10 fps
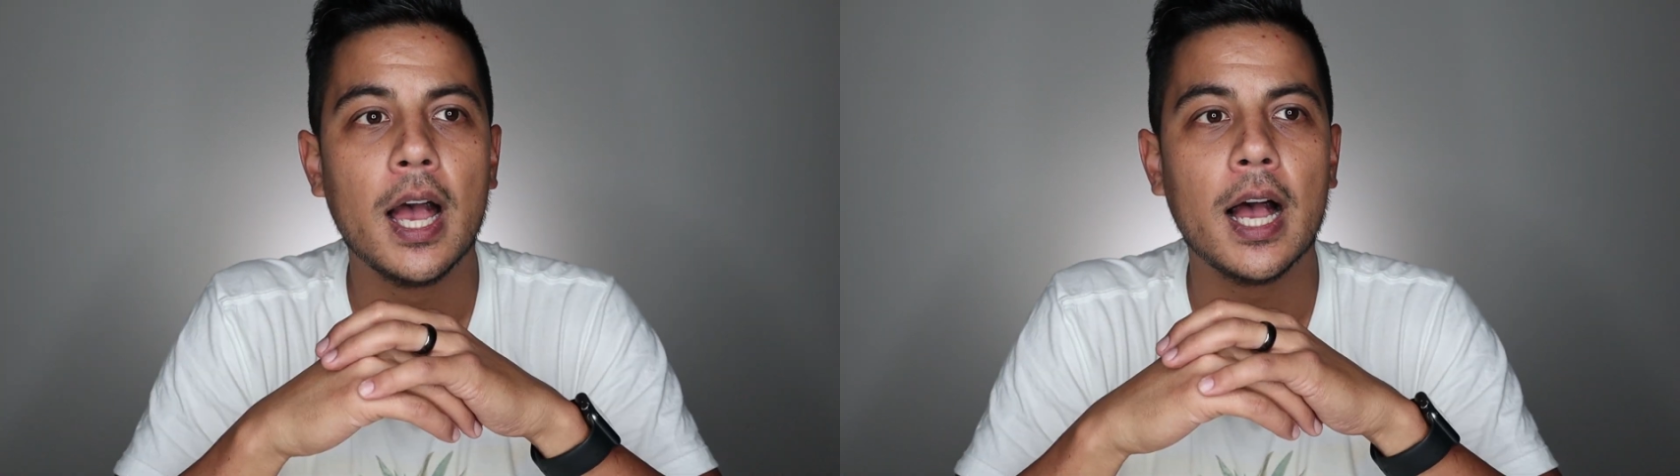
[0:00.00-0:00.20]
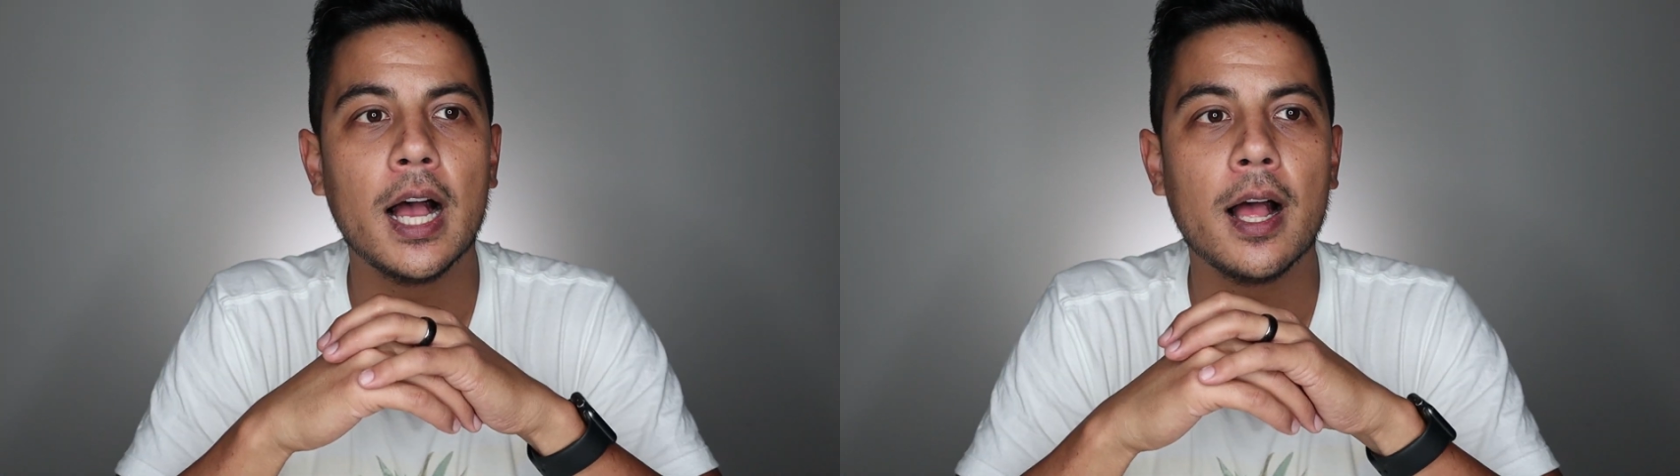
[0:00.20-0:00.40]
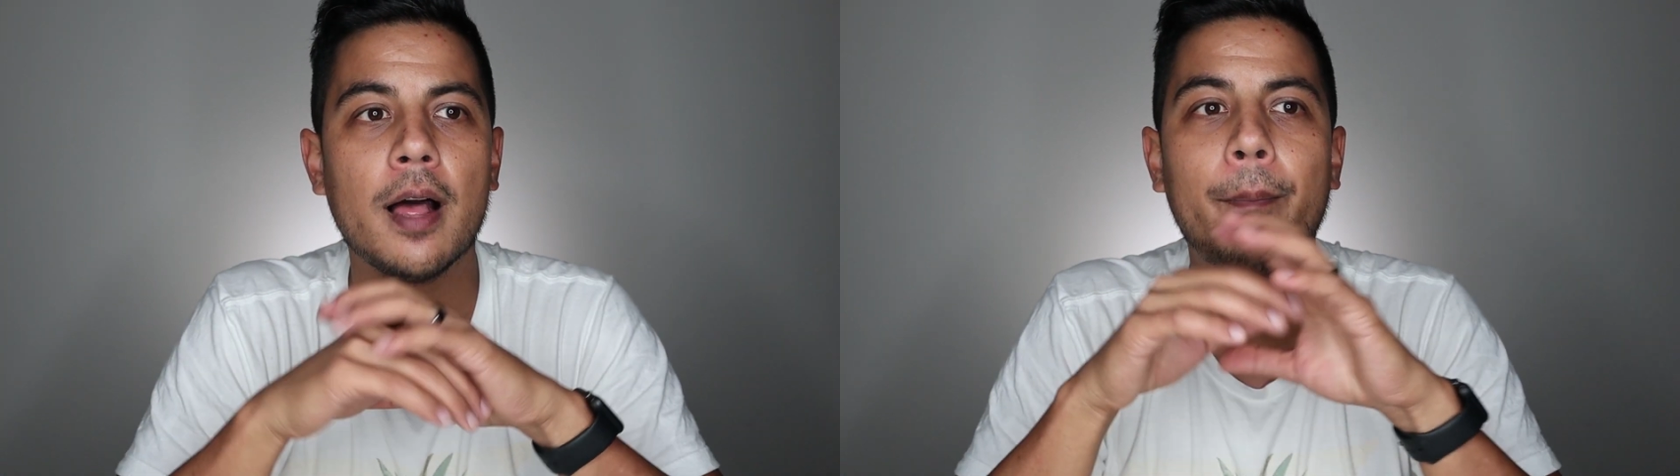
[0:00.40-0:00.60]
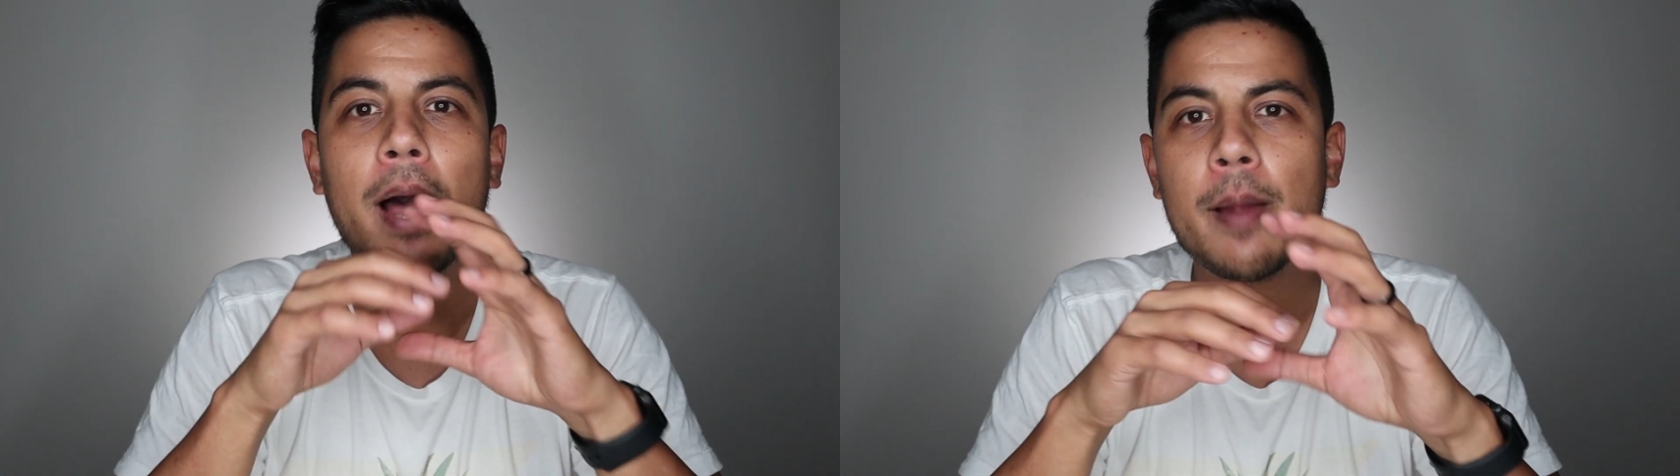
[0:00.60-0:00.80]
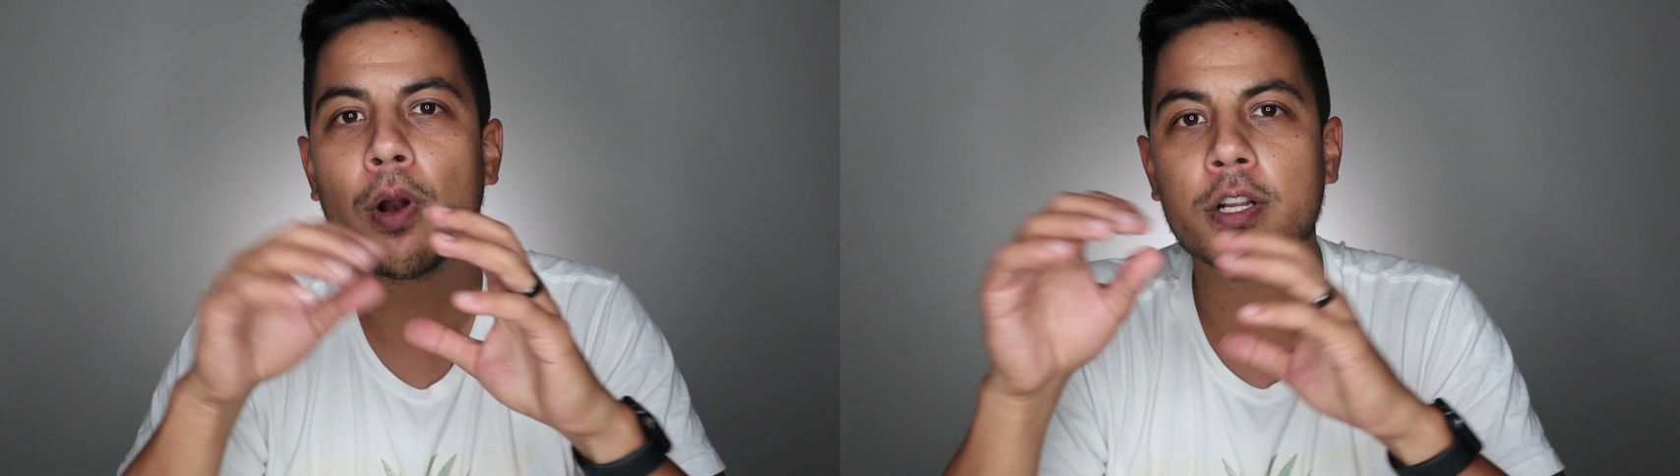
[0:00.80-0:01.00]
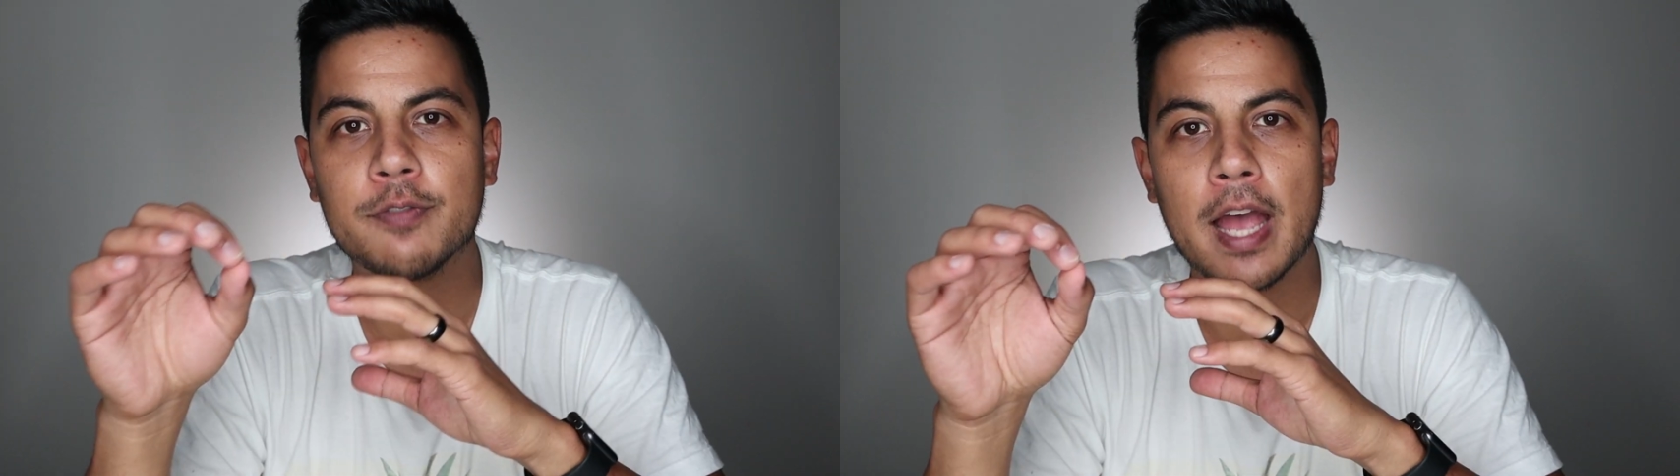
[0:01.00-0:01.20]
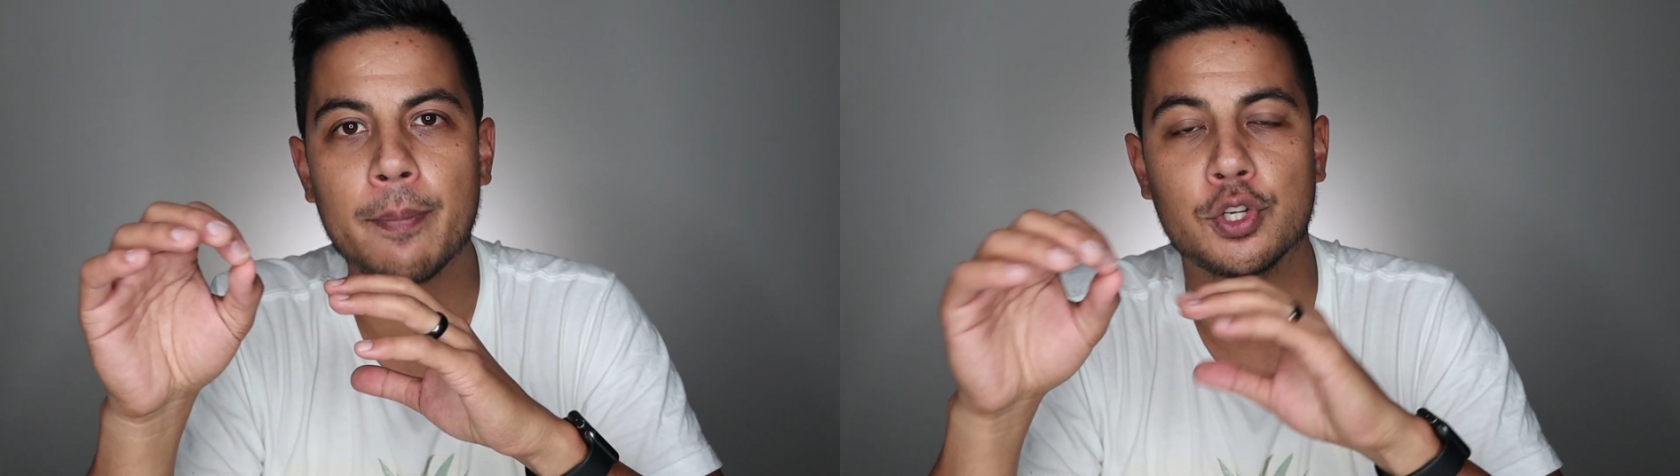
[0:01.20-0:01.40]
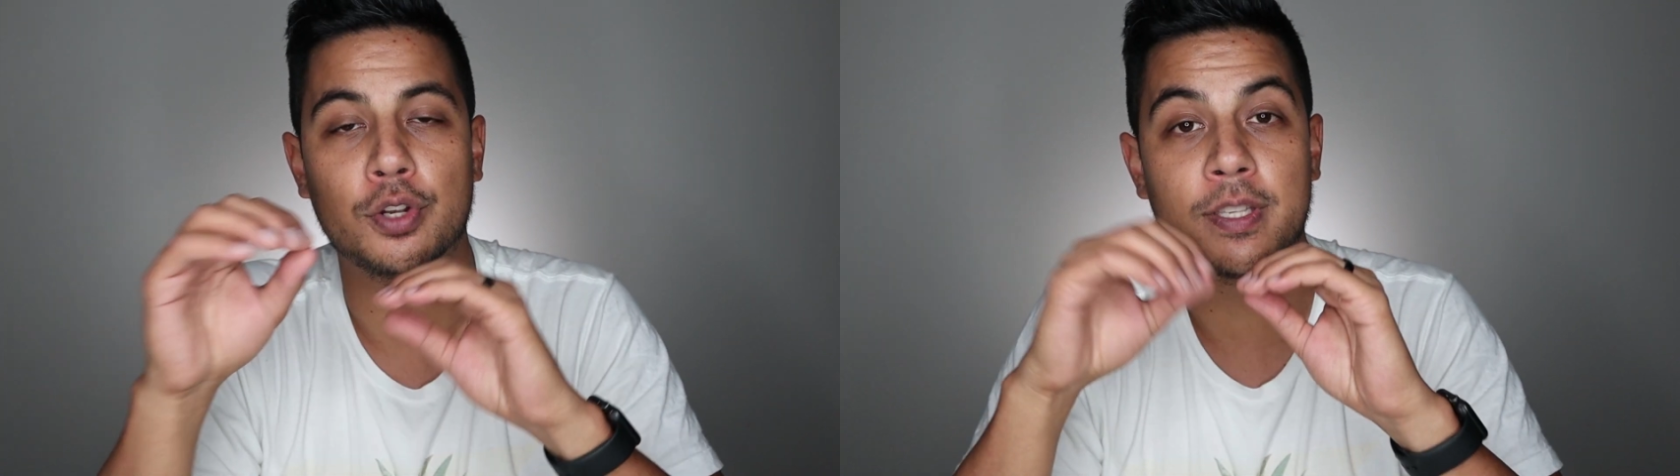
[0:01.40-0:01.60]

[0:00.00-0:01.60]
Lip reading: A byproduct of aperture,